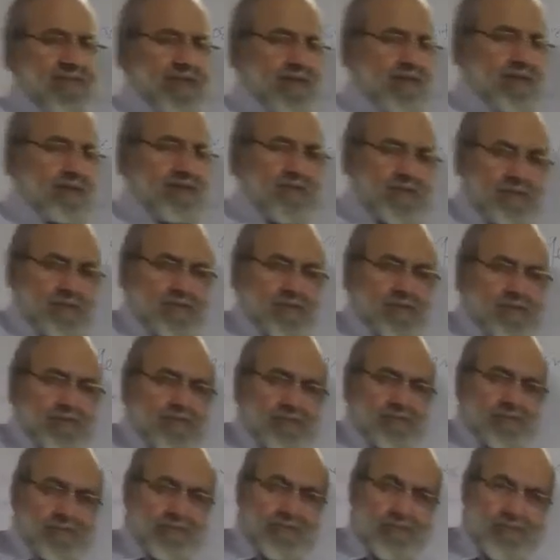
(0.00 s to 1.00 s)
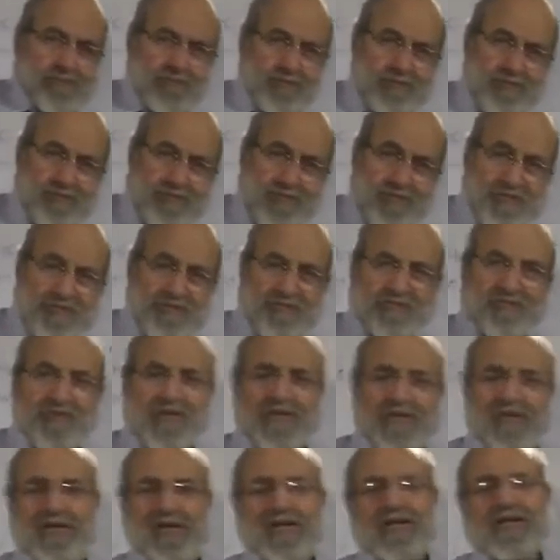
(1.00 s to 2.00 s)
and to
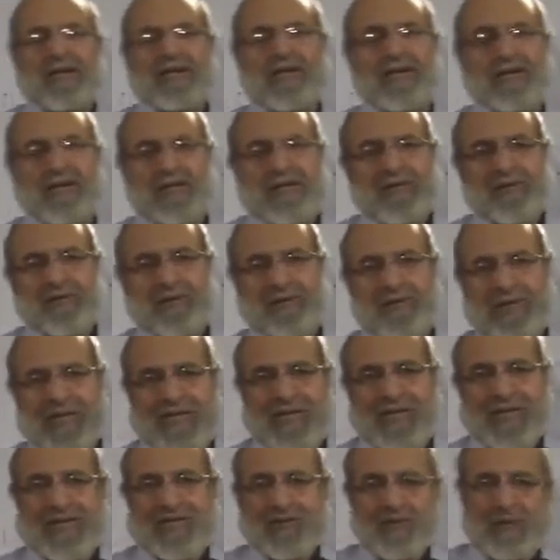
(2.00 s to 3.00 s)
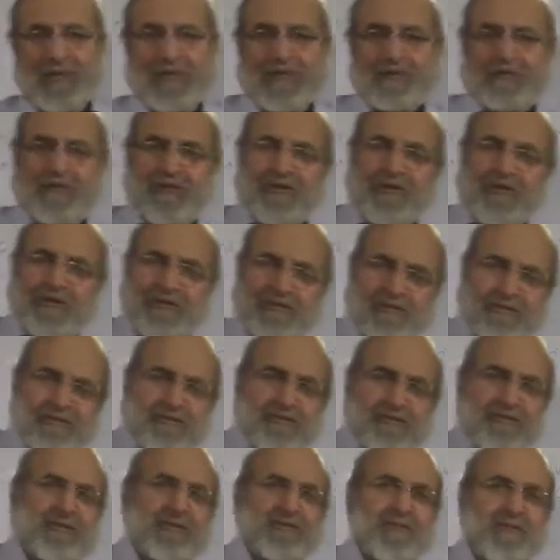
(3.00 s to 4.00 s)
justify what I had only very
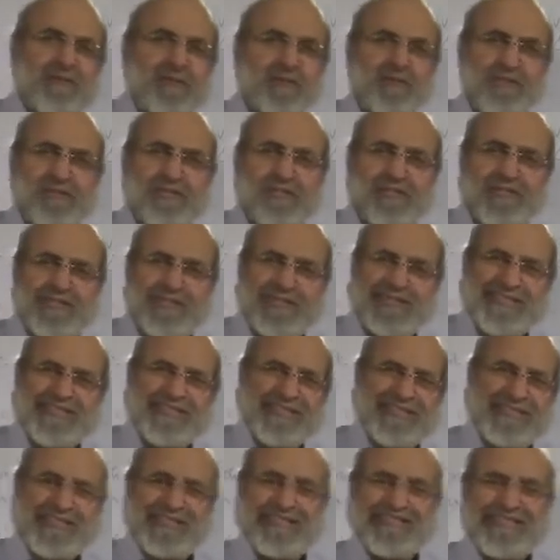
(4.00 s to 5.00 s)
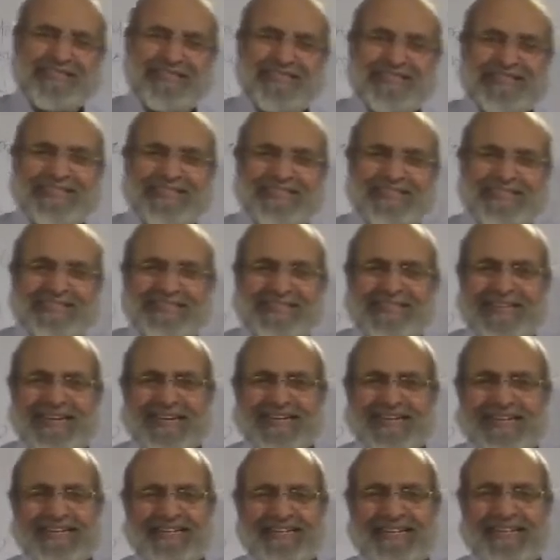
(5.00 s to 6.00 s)
recently said,
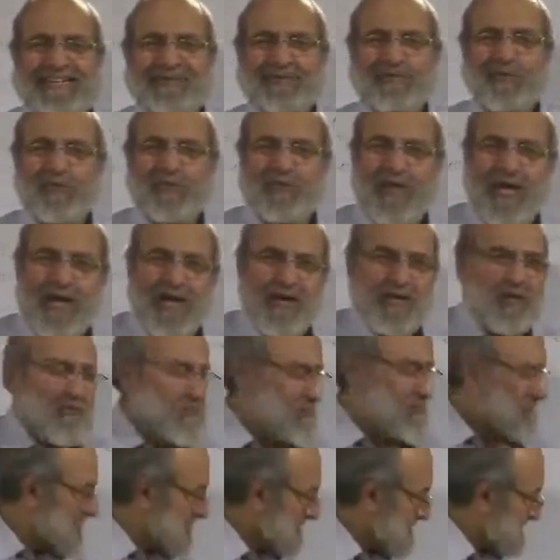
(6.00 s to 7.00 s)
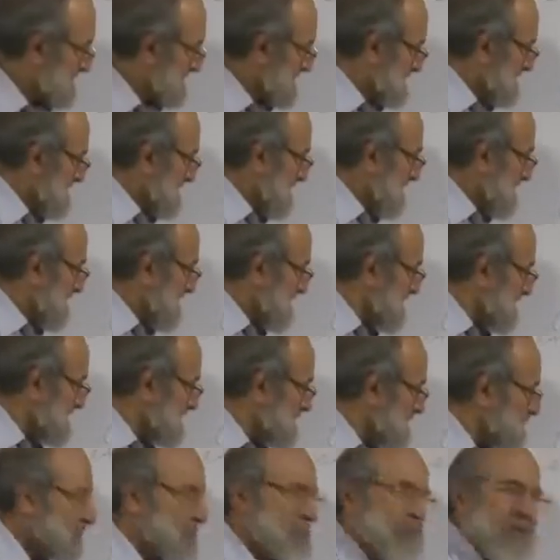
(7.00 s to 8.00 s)
that in mudaf
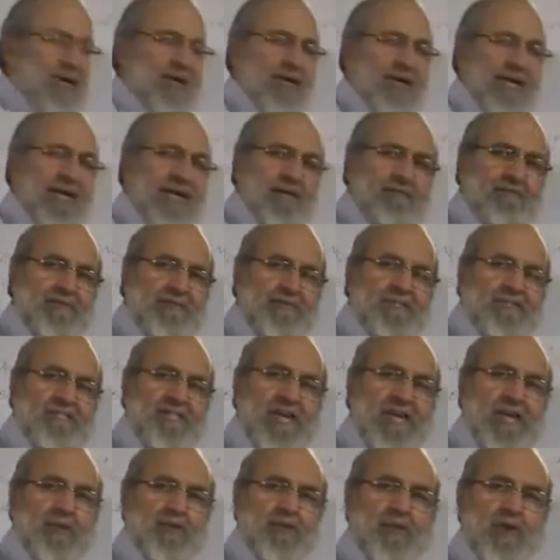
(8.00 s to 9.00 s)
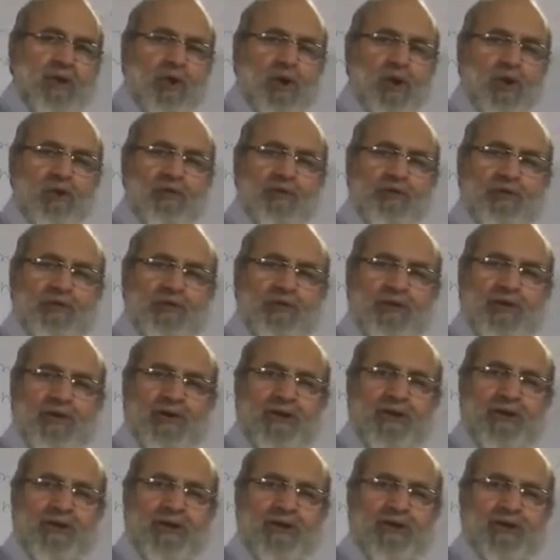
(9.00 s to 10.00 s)
you do not have the sound of
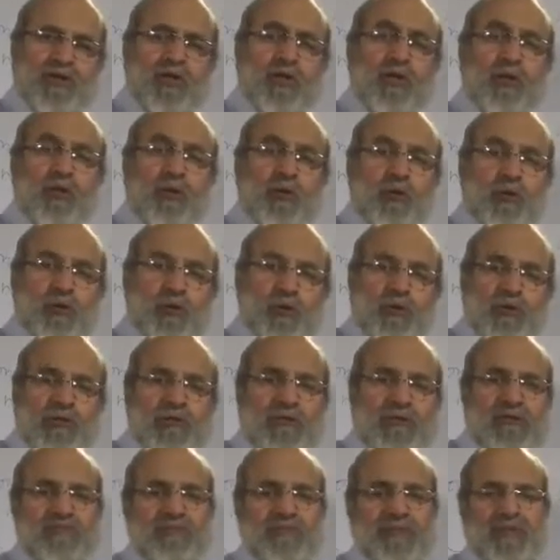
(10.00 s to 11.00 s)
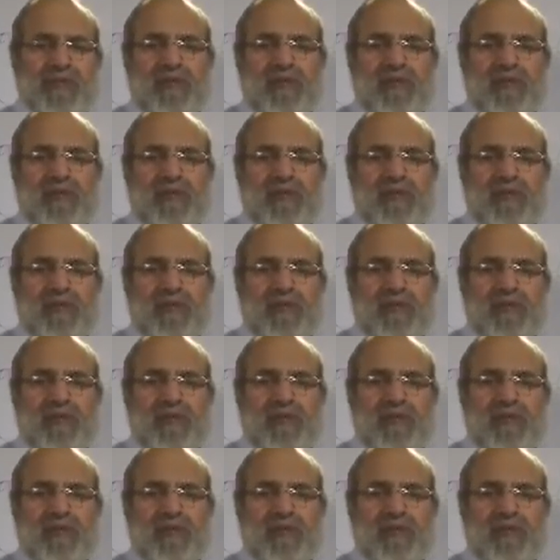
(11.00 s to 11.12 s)
noon.